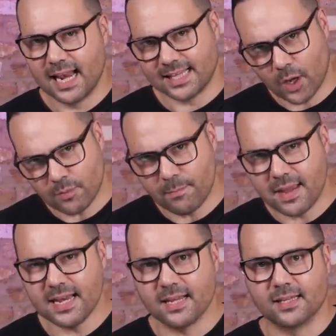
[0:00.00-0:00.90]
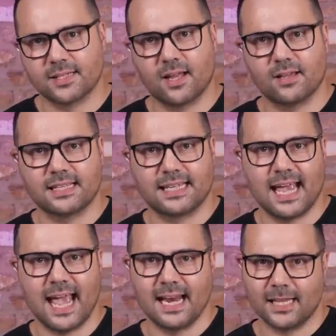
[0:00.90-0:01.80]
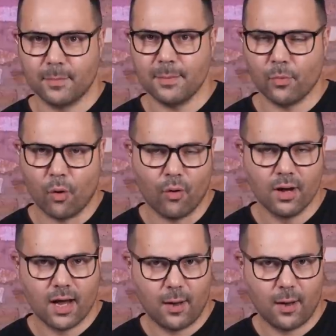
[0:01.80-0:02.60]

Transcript: let's hope the media starts to care a little bit more